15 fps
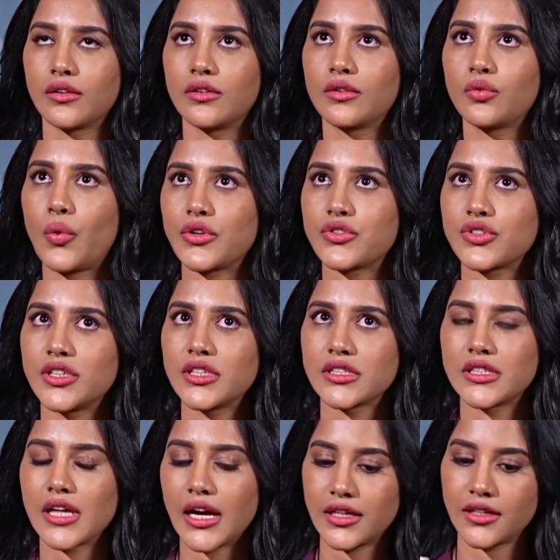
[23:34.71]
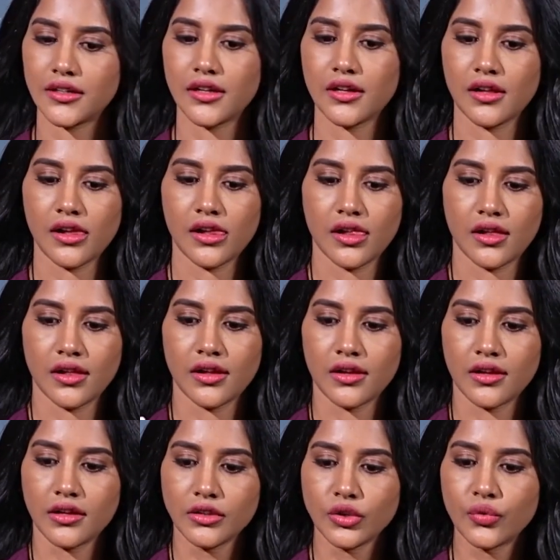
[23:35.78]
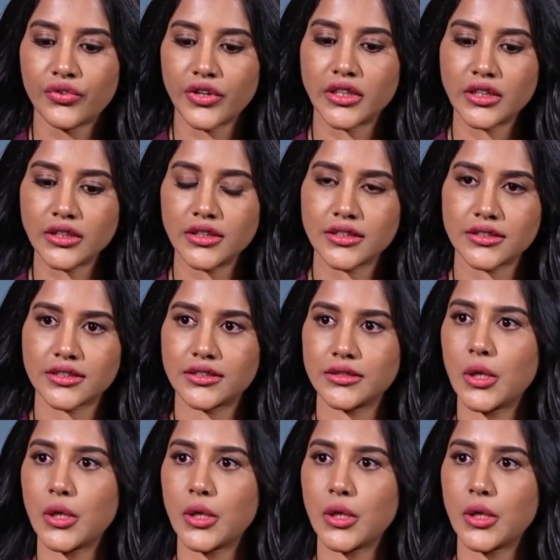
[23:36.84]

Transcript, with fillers: question is that you've written this